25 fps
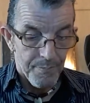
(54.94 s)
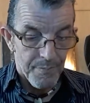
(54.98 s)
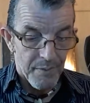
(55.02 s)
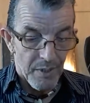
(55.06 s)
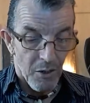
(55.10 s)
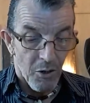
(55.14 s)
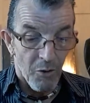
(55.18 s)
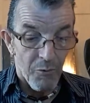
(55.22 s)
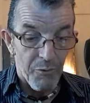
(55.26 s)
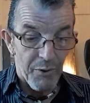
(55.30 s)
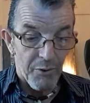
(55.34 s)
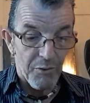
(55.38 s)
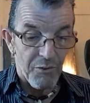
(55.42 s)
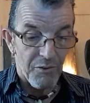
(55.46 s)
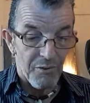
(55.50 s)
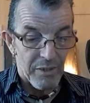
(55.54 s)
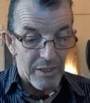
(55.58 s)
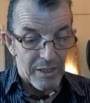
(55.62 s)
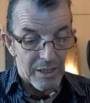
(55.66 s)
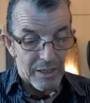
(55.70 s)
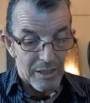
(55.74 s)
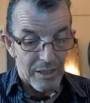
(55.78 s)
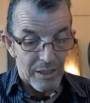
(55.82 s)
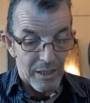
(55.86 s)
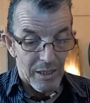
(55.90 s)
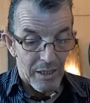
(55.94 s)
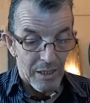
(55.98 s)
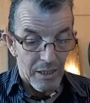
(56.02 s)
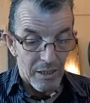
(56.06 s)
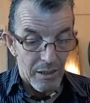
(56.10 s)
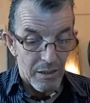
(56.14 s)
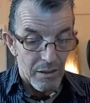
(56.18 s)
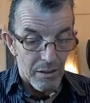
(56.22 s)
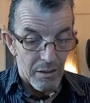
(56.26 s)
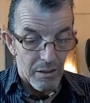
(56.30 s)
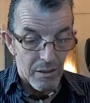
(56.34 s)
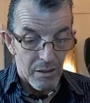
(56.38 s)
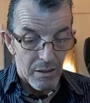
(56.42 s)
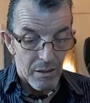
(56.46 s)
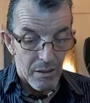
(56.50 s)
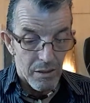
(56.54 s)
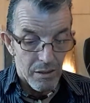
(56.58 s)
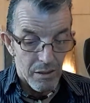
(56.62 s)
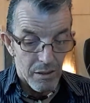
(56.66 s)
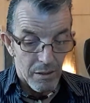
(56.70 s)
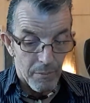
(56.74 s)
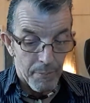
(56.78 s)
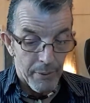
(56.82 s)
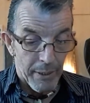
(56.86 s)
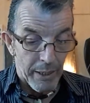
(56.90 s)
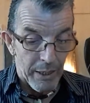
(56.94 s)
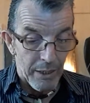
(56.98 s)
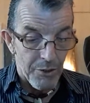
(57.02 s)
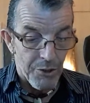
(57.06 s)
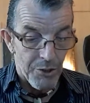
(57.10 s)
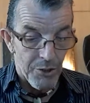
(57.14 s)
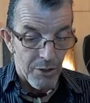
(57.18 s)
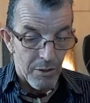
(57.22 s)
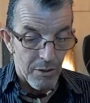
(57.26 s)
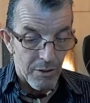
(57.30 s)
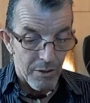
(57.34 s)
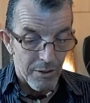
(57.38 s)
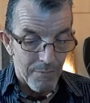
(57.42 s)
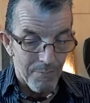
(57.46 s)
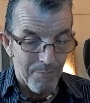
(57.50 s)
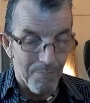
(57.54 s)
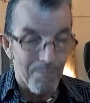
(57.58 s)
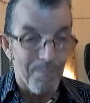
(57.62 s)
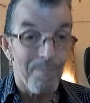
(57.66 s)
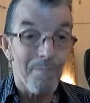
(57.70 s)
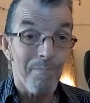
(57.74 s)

Obviously the picture,